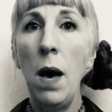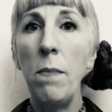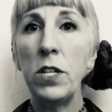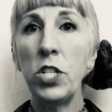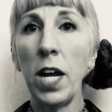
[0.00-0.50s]

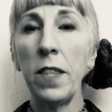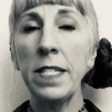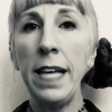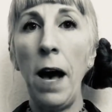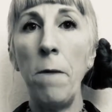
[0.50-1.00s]
But check
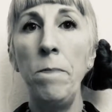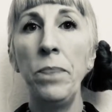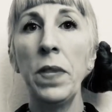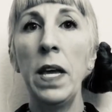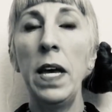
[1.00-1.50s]
this out.
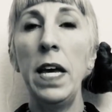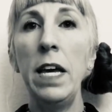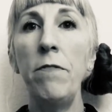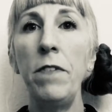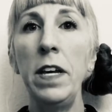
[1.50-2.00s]

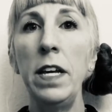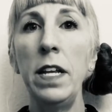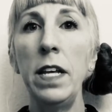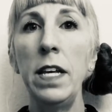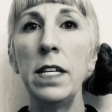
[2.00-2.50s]
If
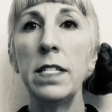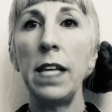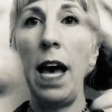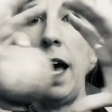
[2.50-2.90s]
it's